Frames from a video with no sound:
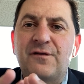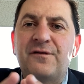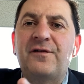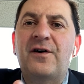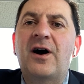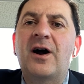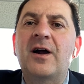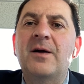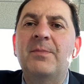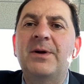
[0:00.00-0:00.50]

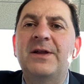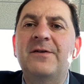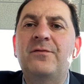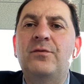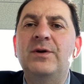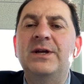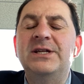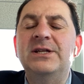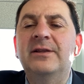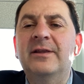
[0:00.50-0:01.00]
far, but if
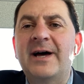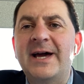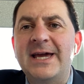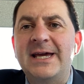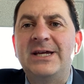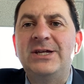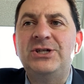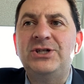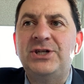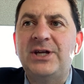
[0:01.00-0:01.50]
we
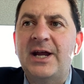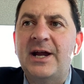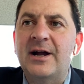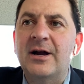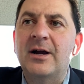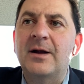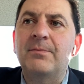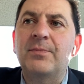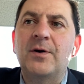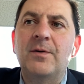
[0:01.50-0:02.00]

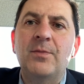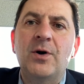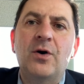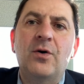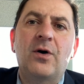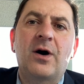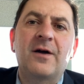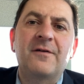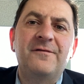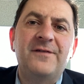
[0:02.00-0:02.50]
share, and
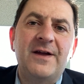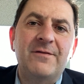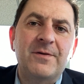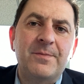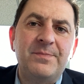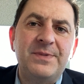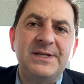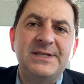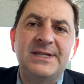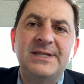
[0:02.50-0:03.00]
promote our
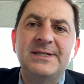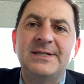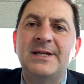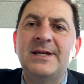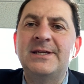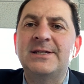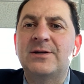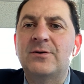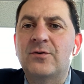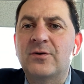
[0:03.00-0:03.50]
favorite
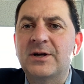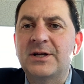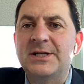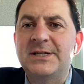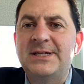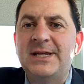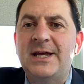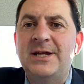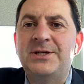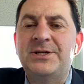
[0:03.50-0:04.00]
businesses and
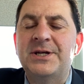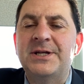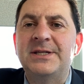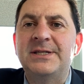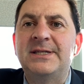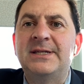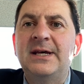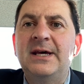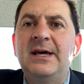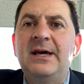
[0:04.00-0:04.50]

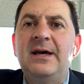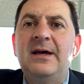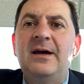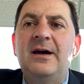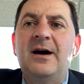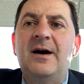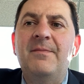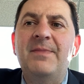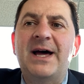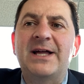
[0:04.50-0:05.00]
organizations,
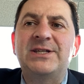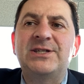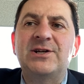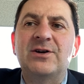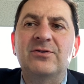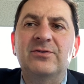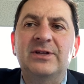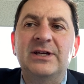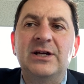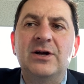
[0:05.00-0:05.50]
that
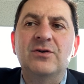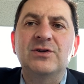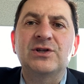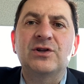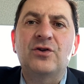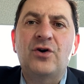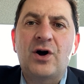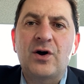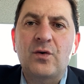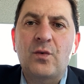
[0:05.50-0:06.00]
certainly goes a
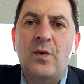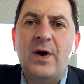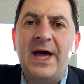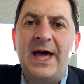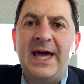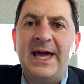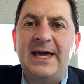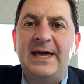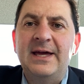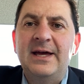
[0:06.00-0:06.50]
long
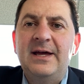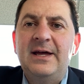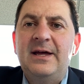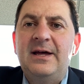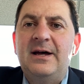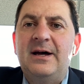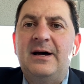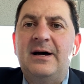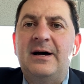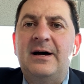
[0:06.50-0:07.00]
way
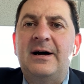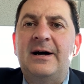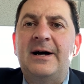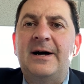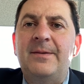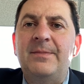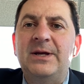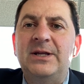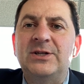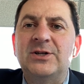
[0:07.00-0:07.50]

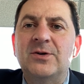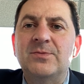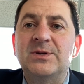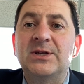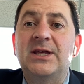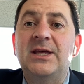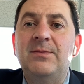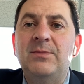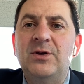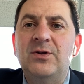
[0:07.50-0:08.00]
in terms
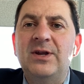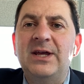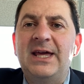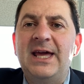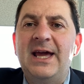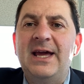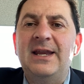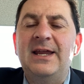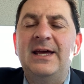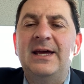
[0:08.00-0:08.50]
of
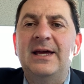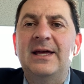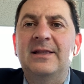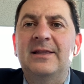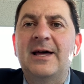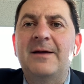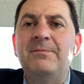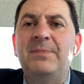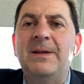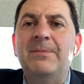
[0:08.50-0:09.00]
communicating and
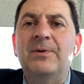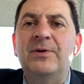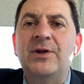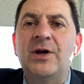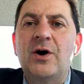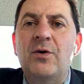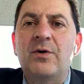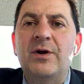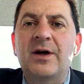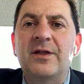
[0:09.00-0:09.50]
letting people
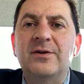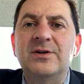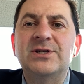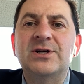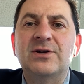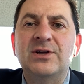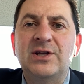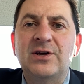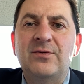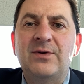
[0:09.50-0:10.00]
know what others
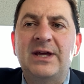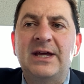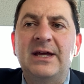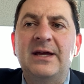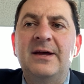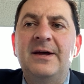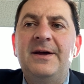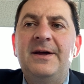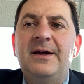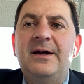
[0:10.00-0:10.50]
are
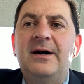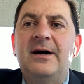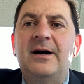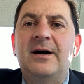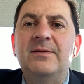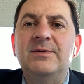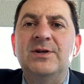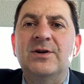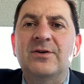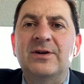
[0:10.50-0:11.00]
doing
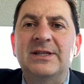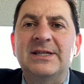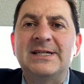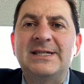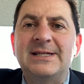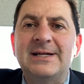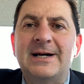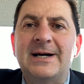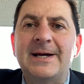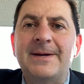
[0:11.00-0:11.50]
during
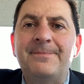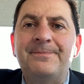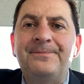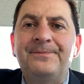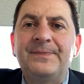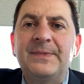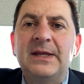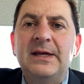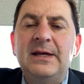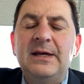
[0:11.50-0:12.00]
this time.
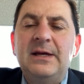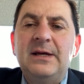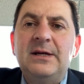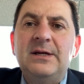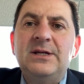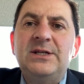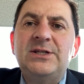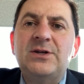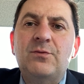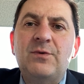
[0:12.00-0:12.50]

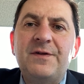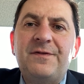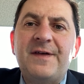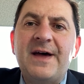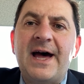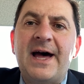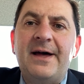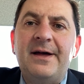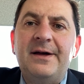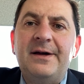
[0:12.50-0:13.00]
So with
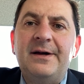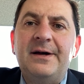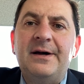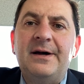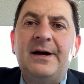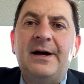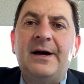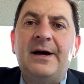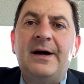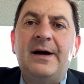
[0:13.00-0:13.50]
that,
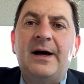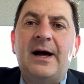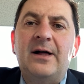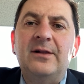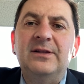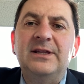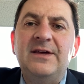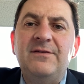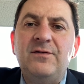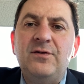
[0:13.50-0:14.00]

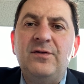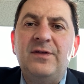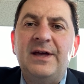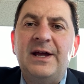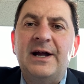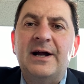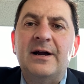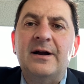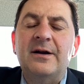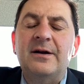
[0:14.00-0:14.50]
I'll leave you
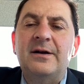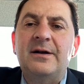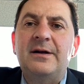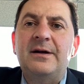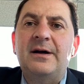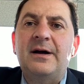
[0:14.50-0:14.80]
there.